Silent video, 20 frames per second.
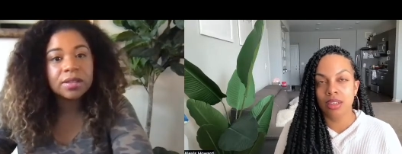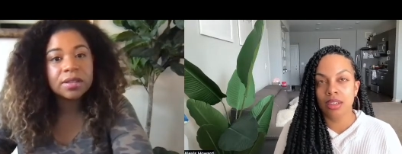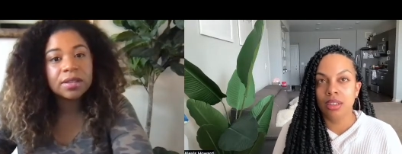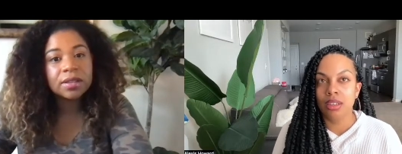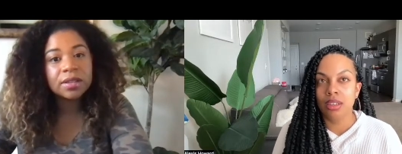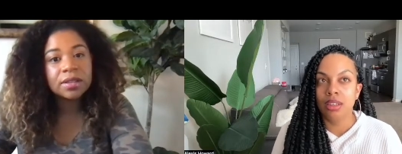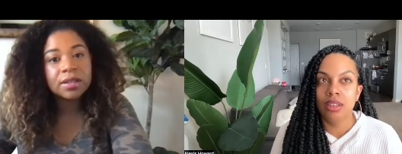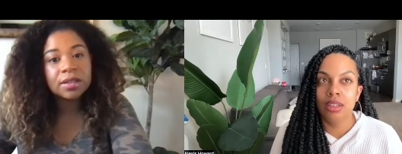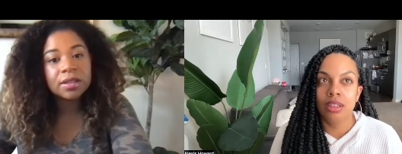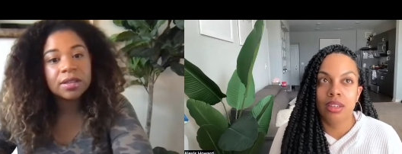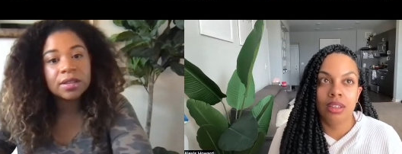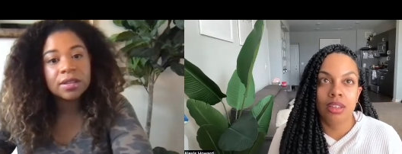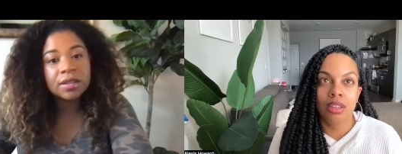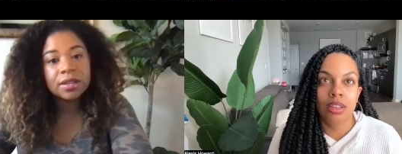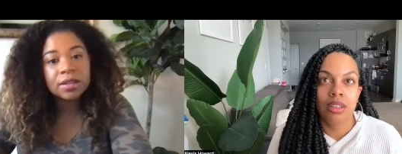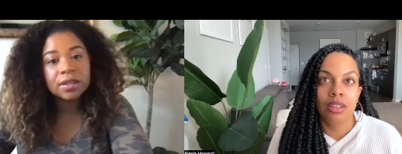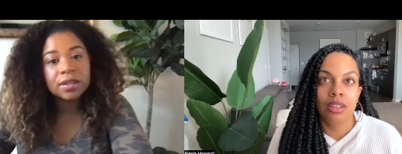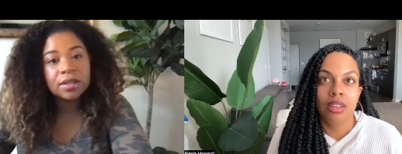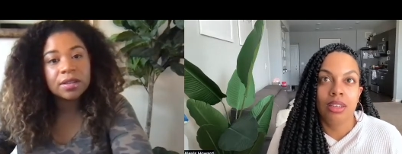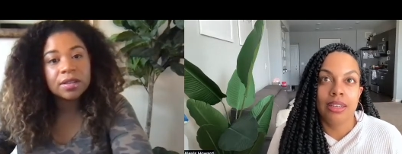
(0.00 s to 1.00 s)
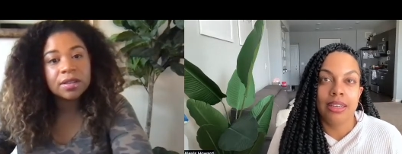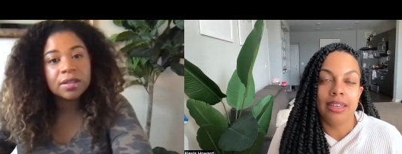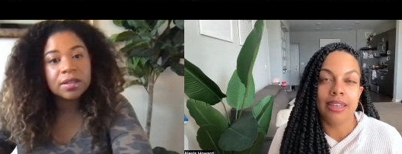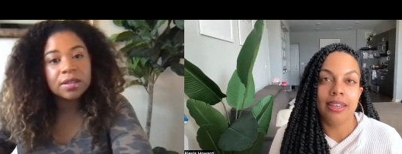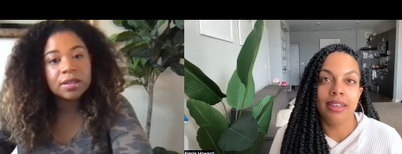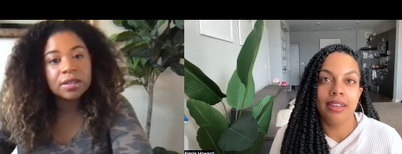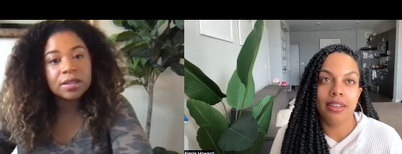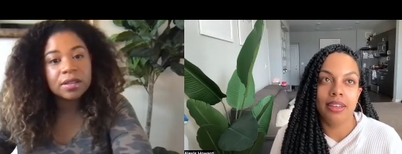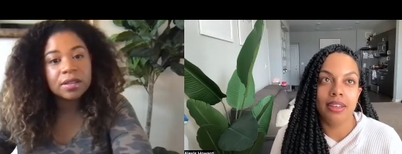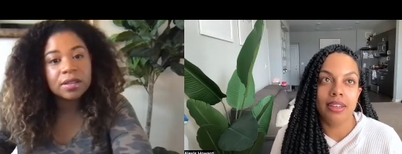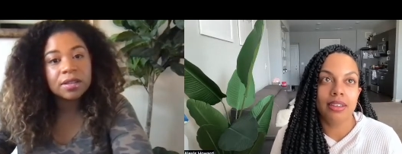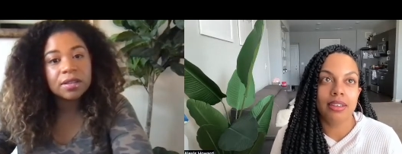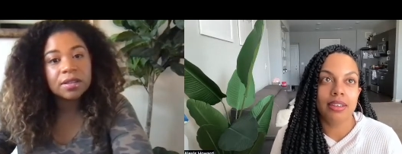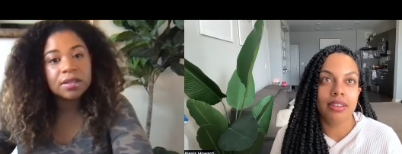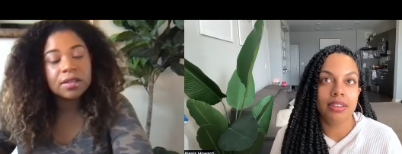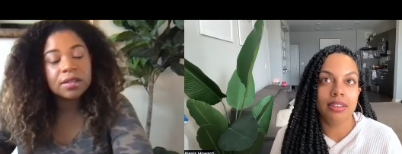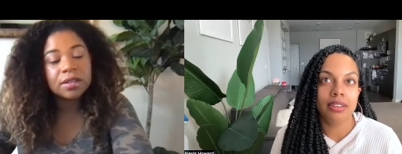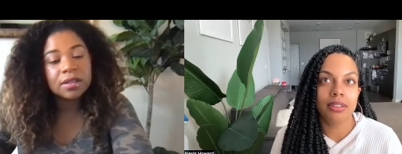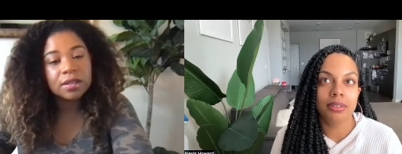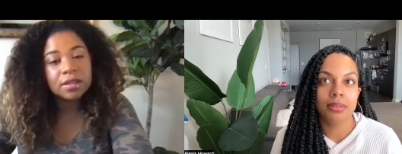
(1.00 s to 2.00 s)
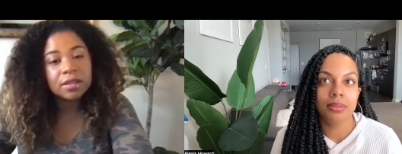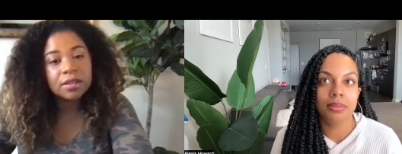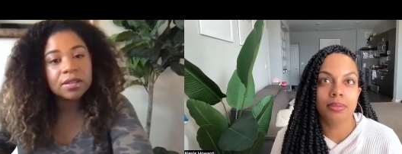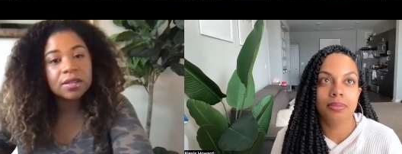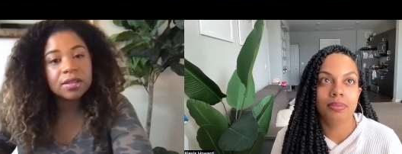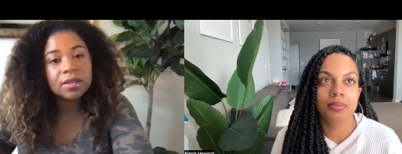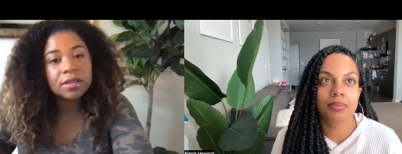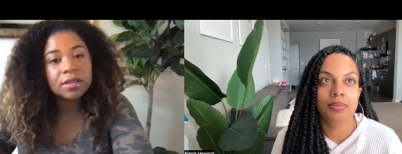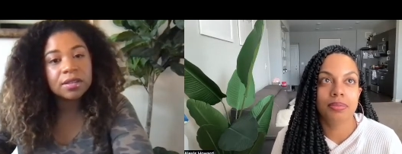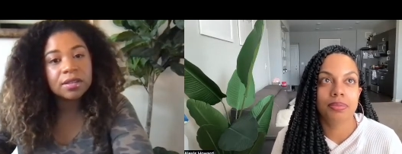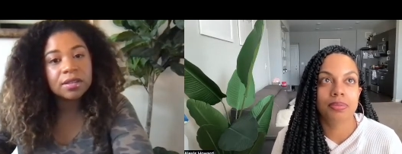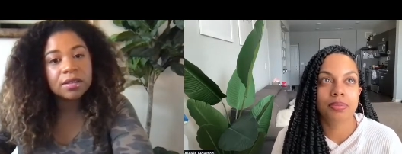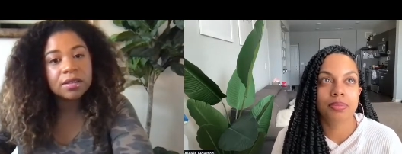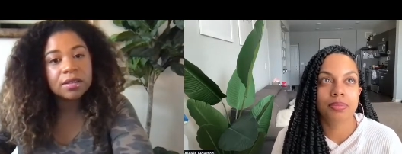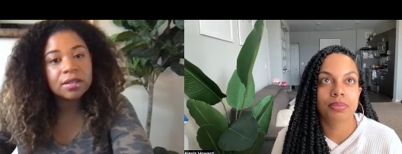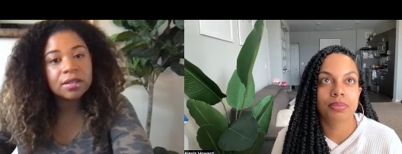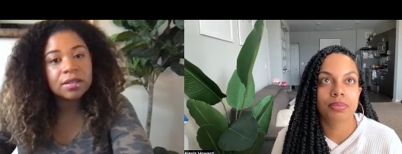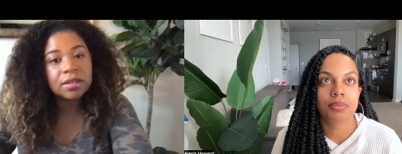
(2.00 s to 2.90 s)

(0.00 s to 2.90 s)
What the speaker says: (silence)